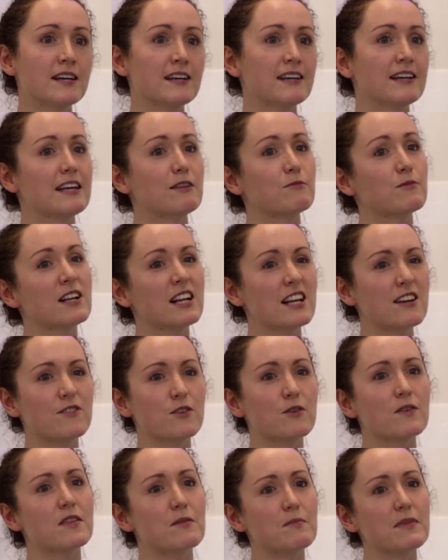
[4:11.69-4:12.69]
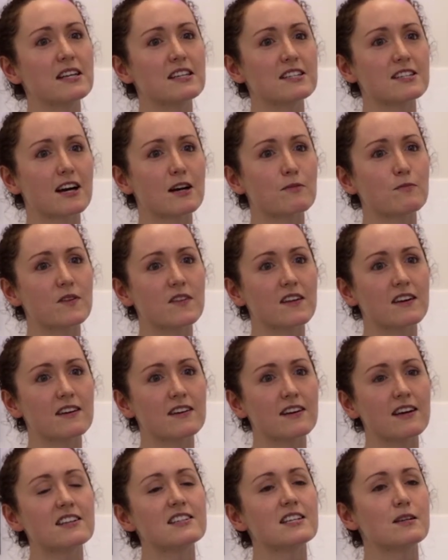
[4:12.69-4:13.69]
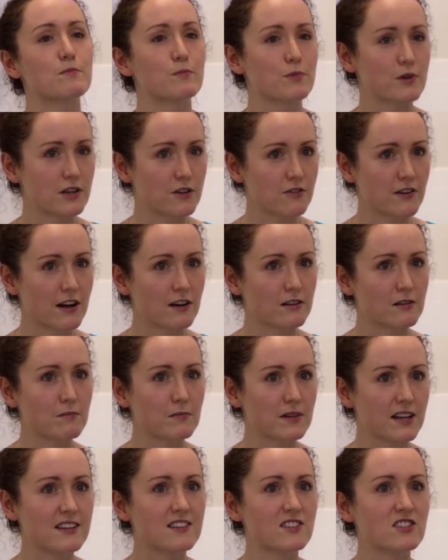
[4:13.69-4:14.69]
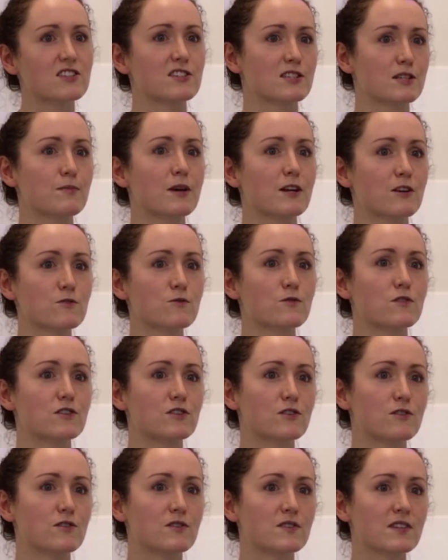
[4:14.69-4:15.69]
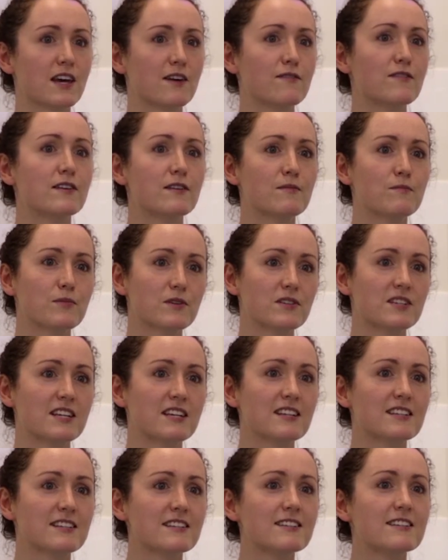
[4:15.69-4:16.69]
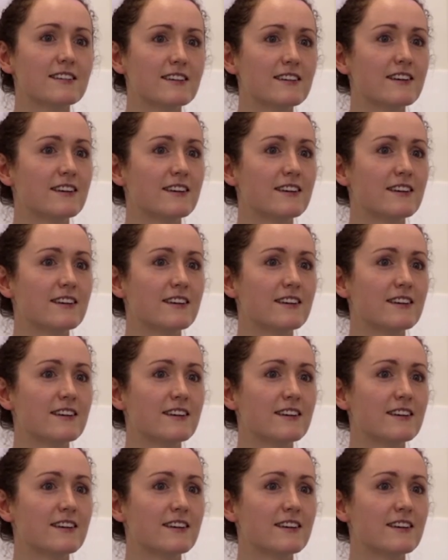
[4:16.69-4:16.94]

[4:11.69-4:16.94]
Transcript: And we leave you in the meantime with a temporary crown in place just to make sure the tooth's covered and protected.